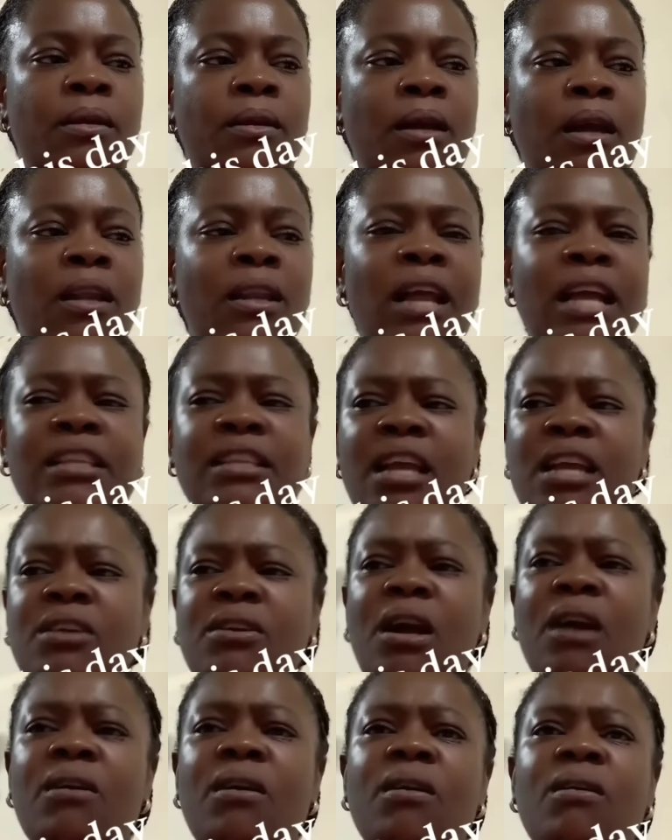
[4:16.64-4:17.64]
A lot of
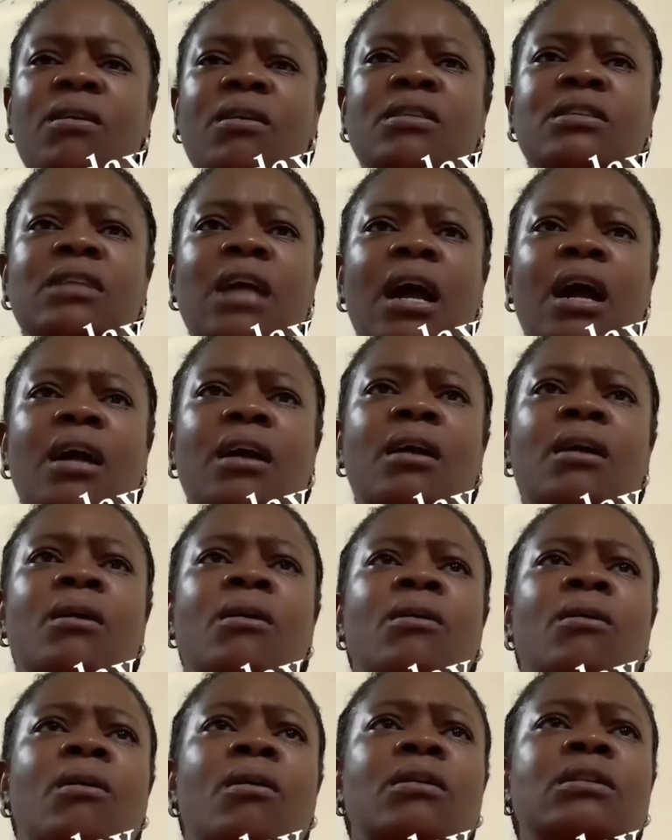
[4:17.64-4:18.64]
yoga can talk
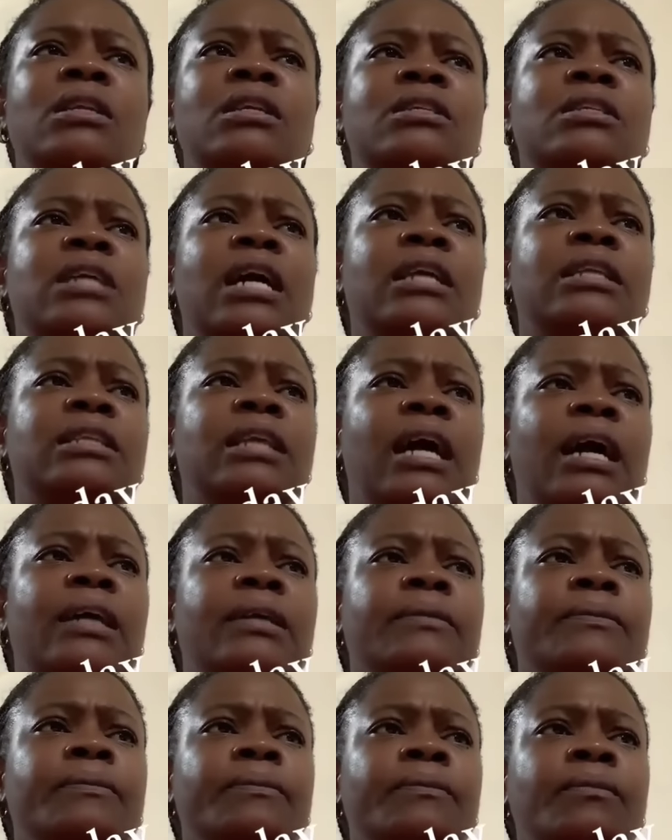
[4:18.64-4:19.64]
about this and that.
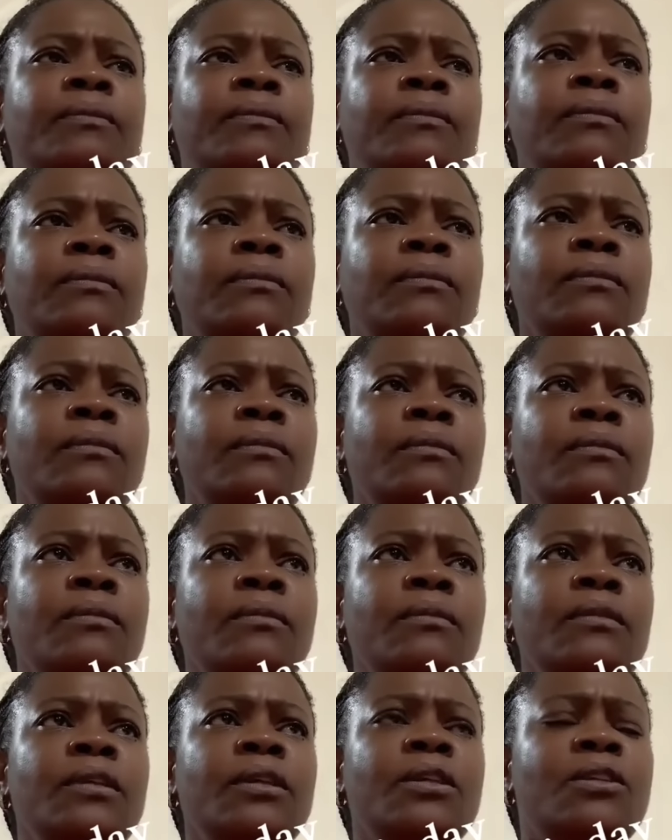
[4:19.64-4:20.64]

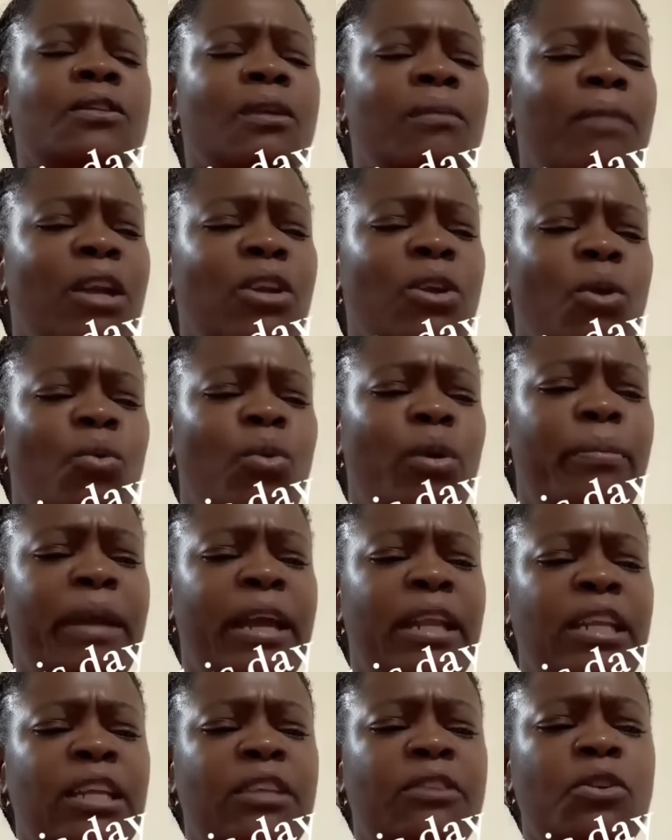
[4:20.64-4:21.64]
Some of you
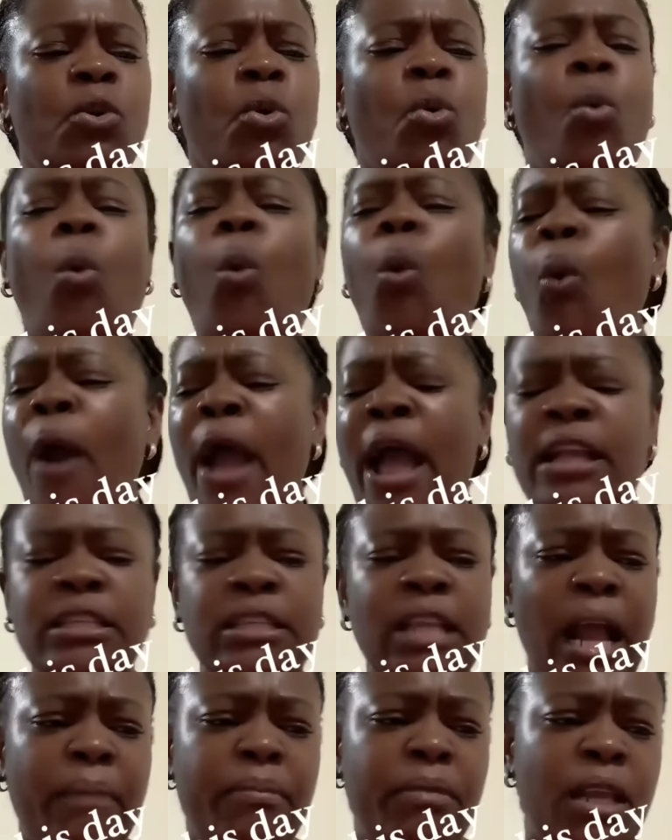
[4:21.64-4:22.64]
women need to go and
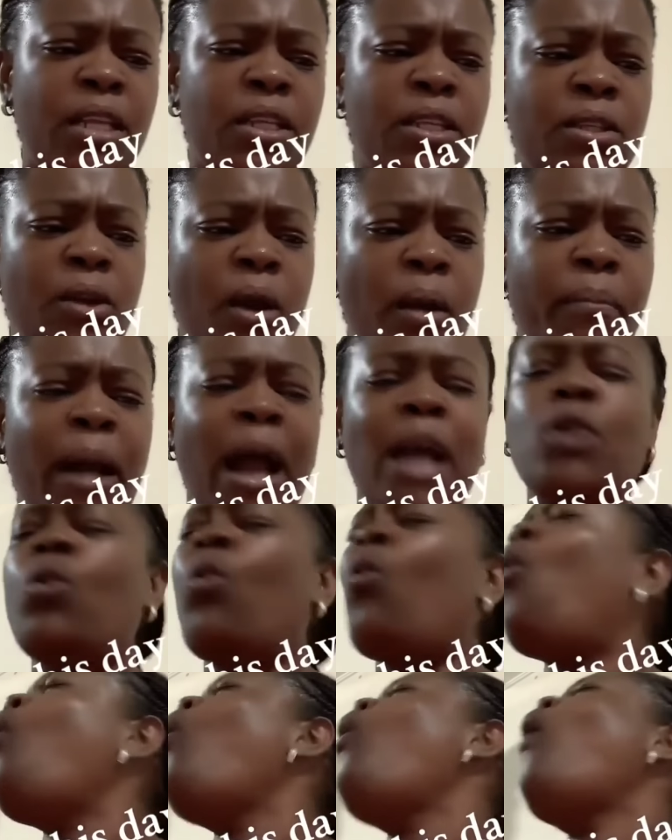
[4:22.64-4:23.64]
talk this some
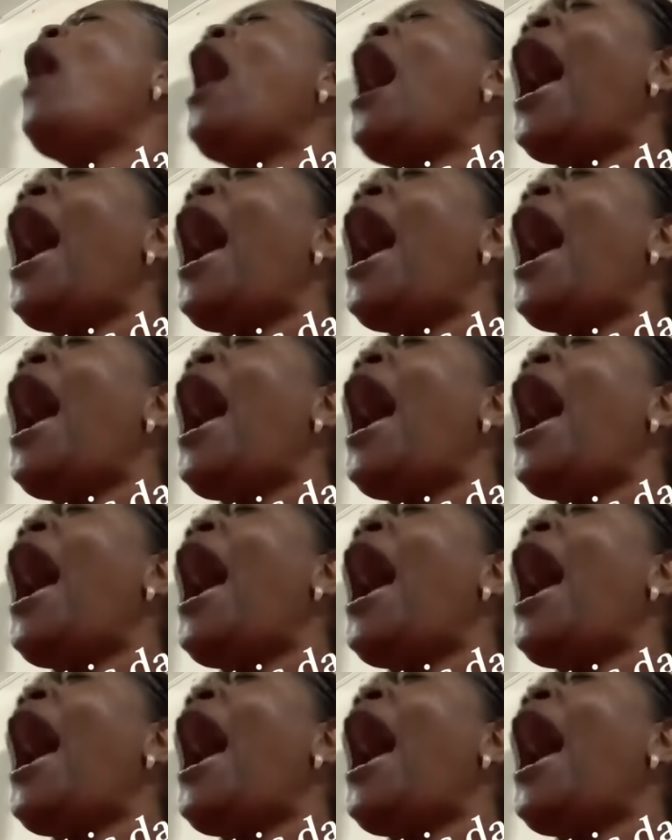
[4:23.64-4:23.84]
man. Go!